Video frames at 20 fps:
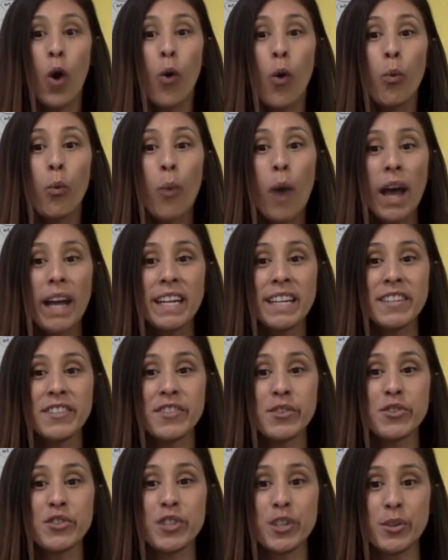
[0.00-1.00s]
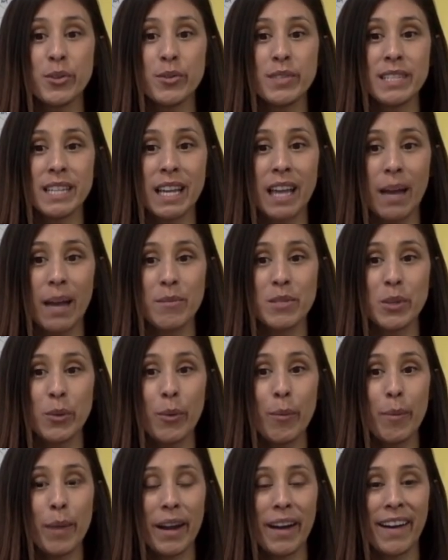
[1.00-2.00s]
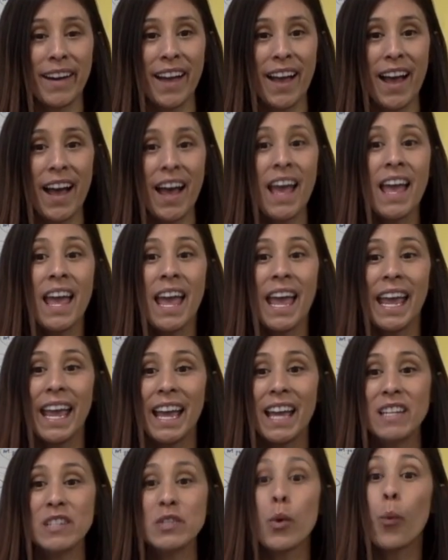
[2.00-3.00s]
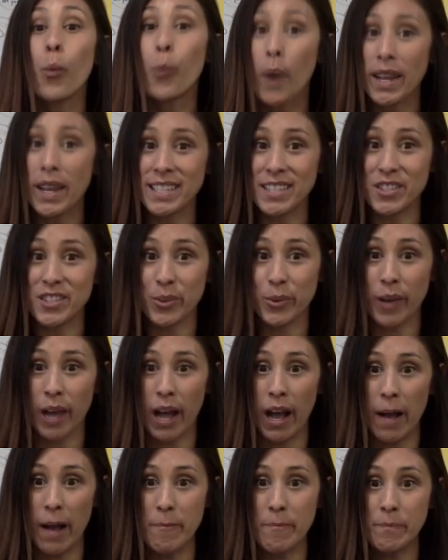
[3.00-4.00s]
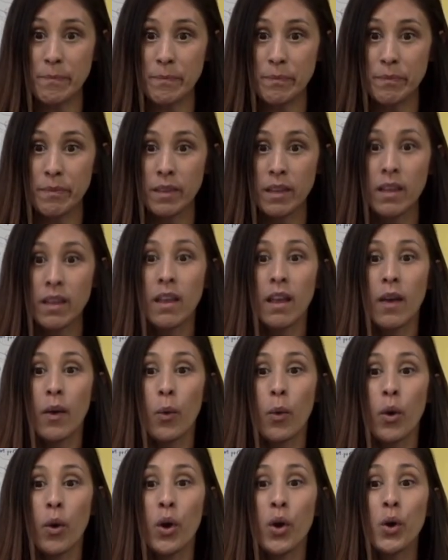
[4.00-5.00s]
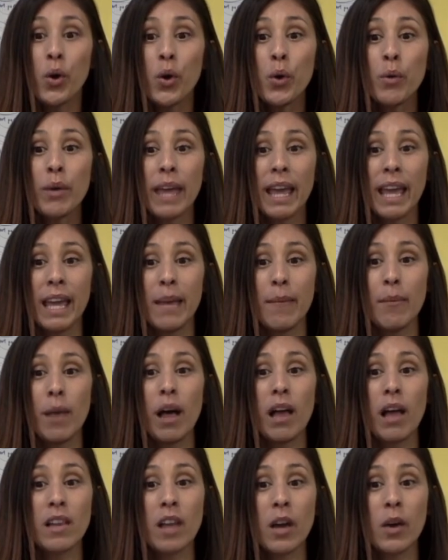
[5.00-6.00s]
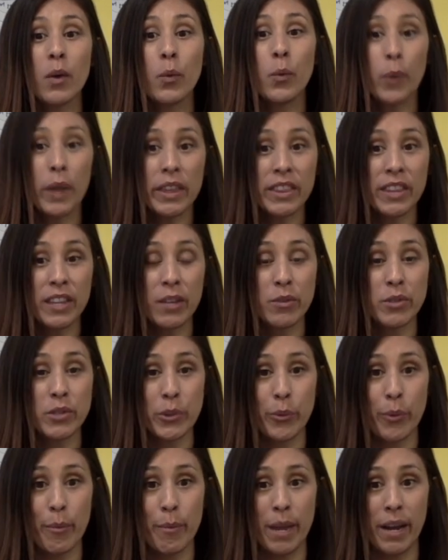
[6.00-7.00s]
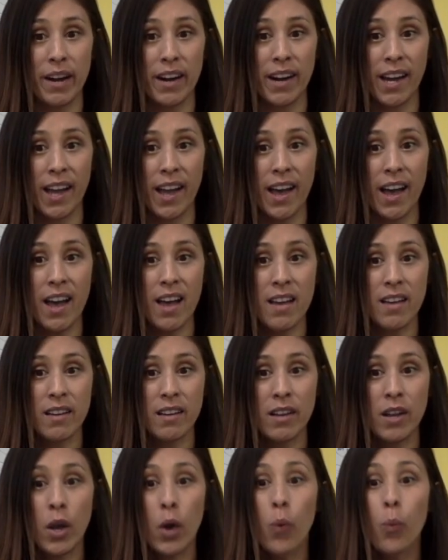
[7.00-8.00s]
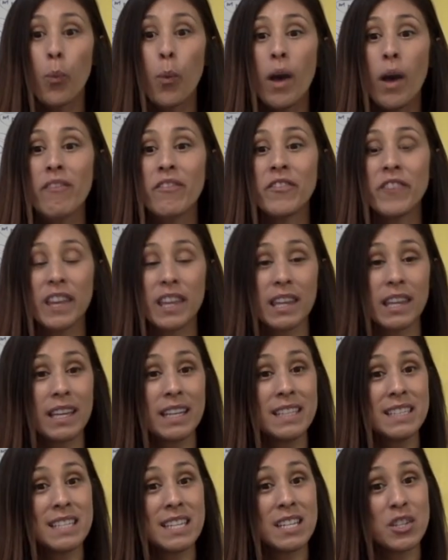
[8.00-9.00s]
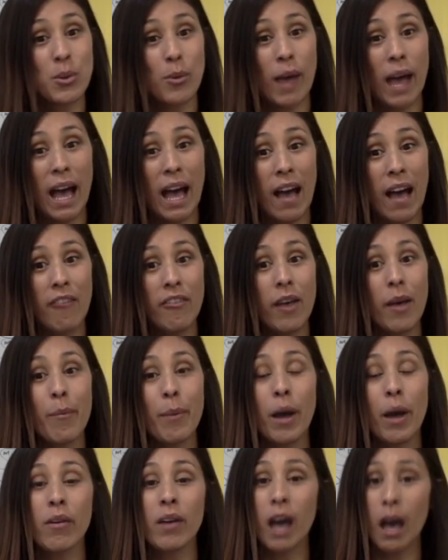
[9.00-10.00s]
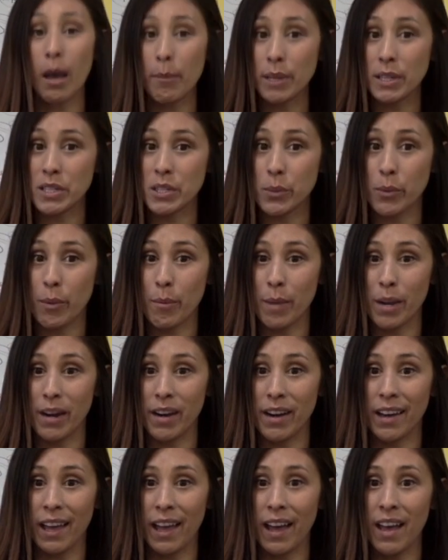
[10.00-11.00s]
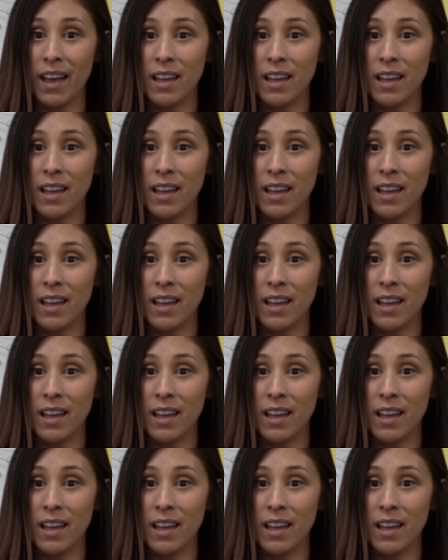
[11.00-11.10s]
Why did you choose to come to America, and when did you come? Who came along with you to America? What feelings did you have about coming to America?